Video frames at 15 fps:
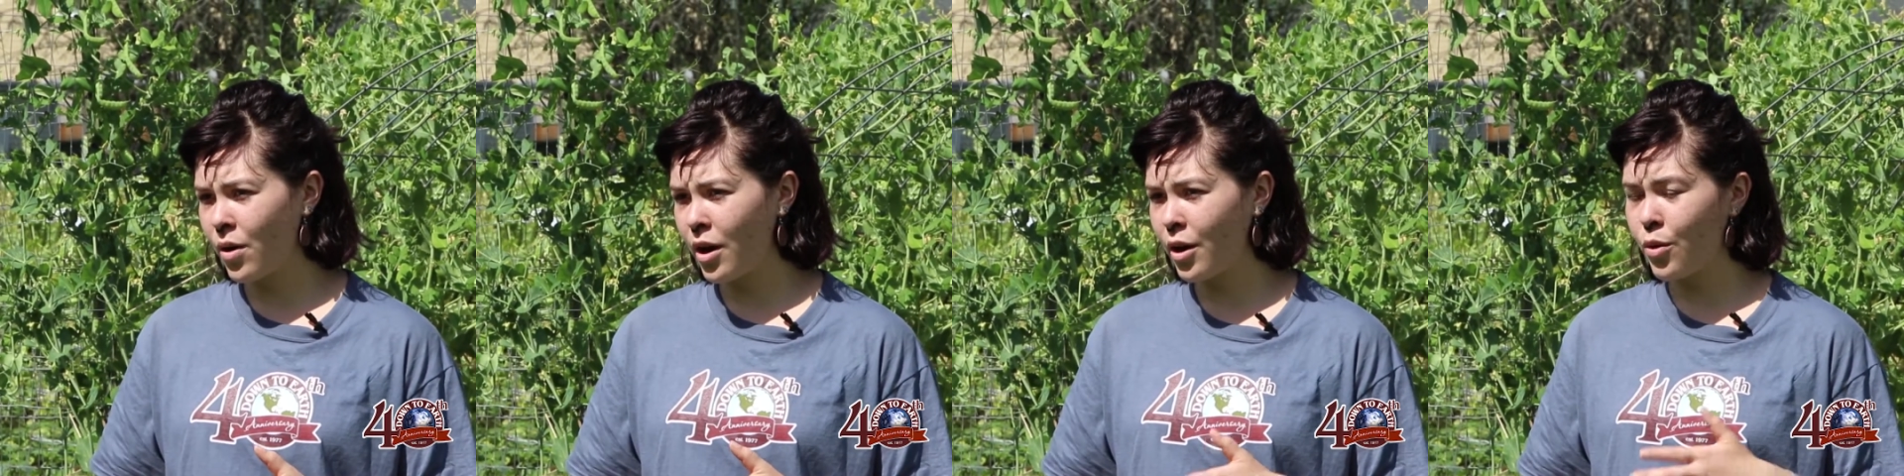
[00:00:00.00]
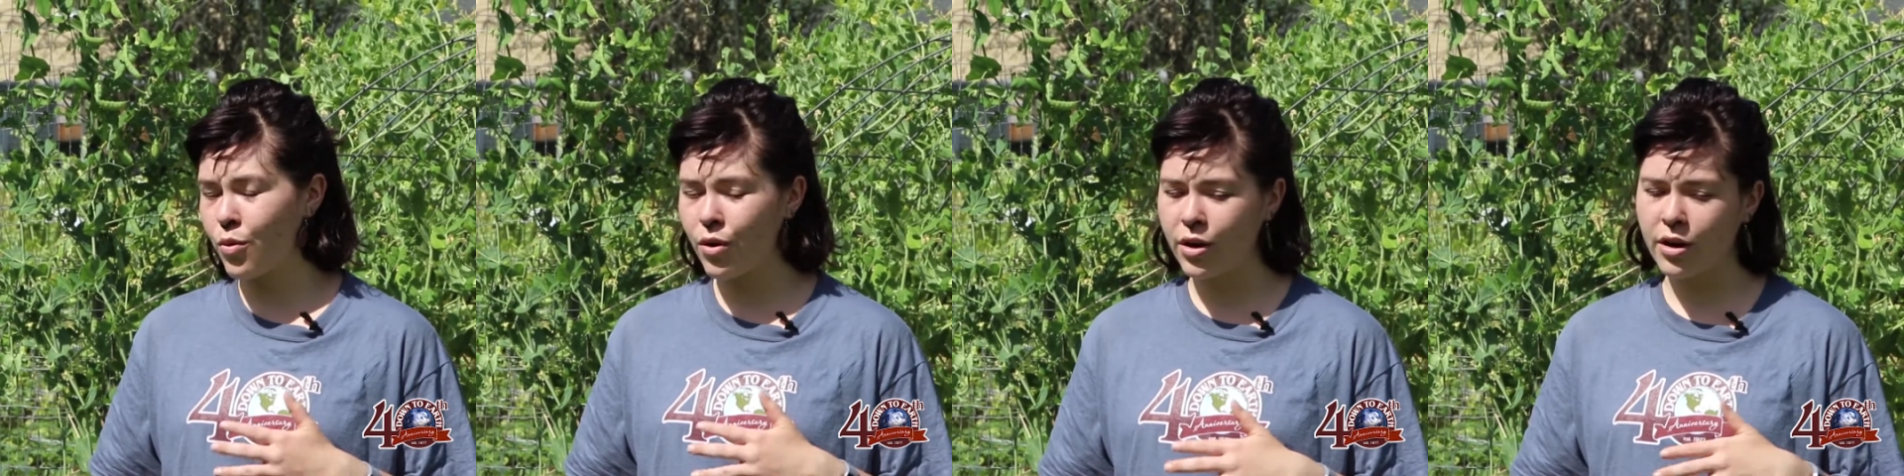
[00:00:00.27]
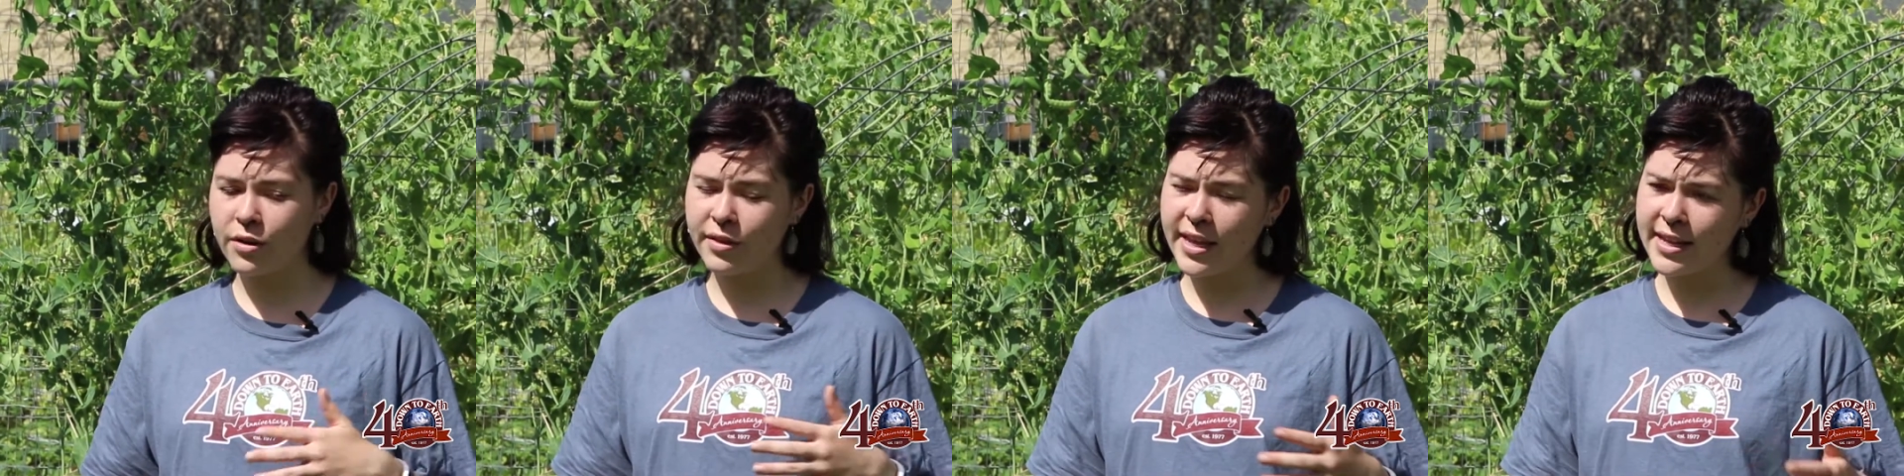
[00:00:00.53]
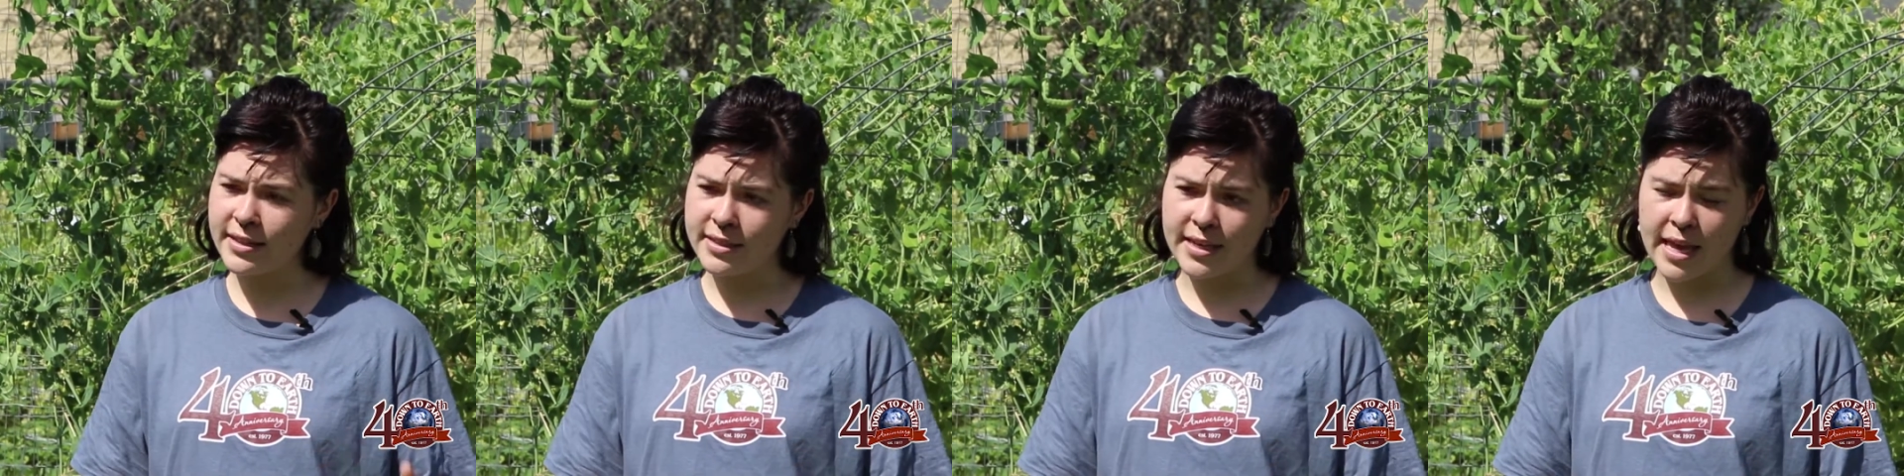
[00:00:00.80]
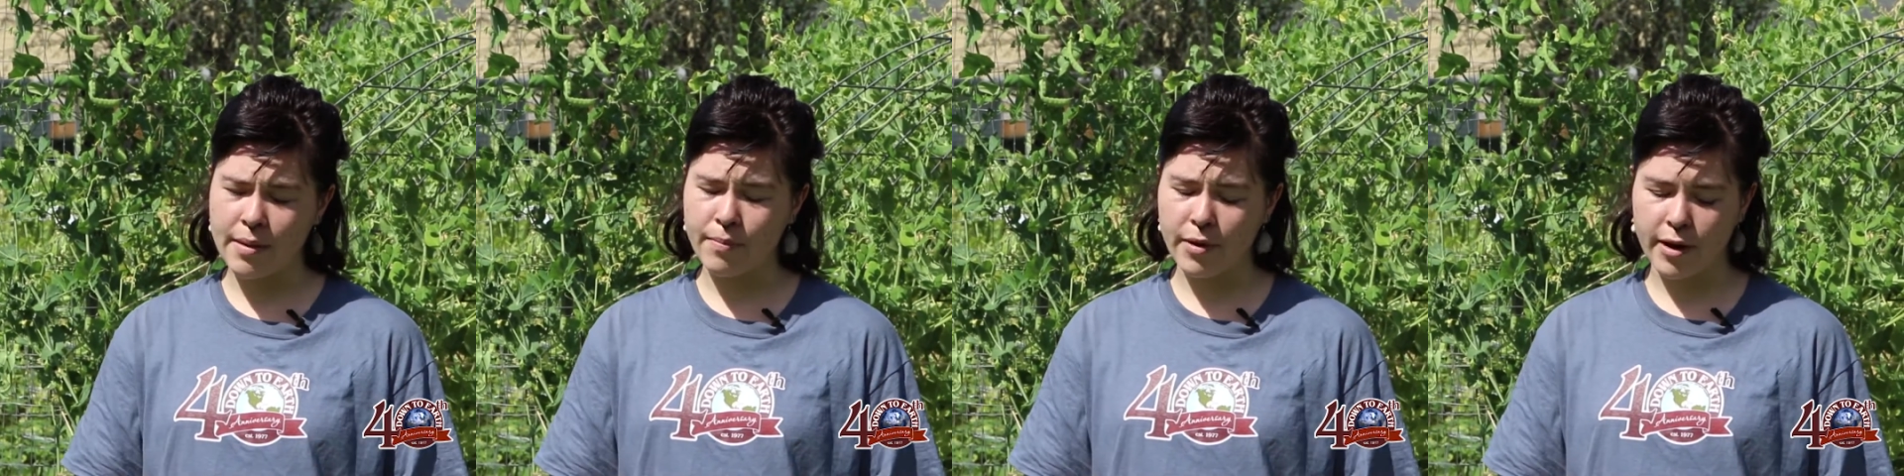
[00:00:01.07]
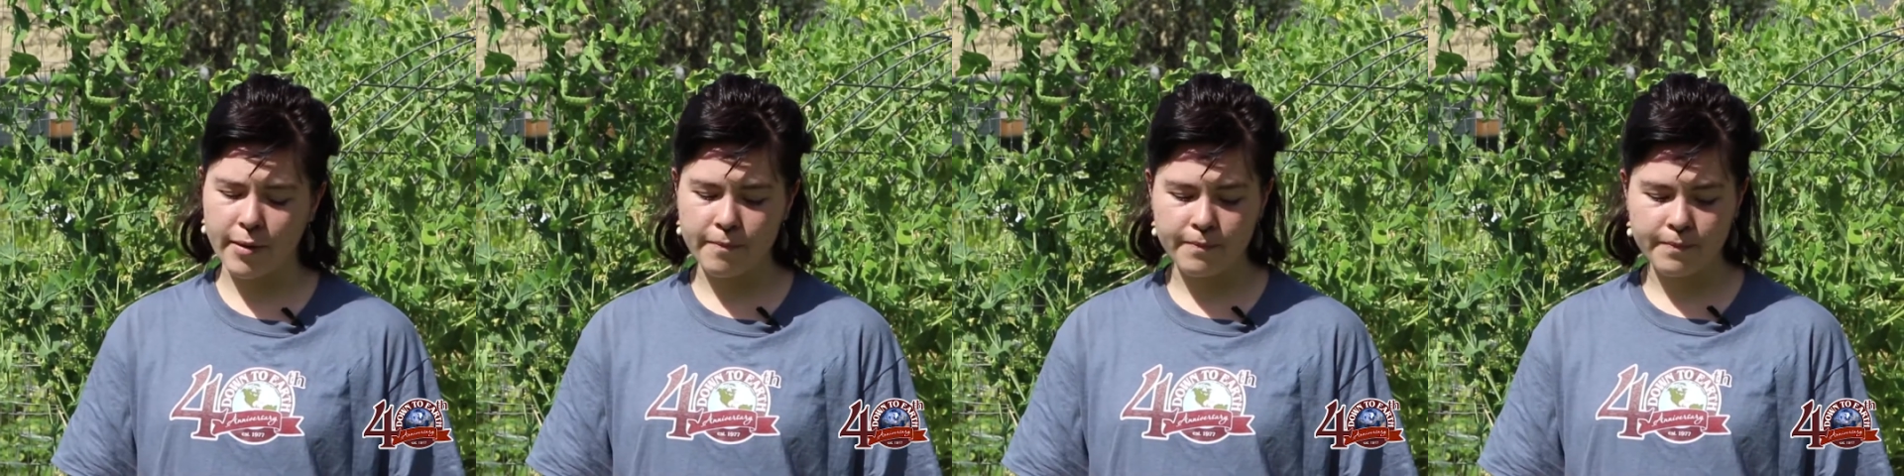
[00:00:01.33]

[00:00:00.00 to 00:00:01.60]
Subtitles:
work or your landscaper.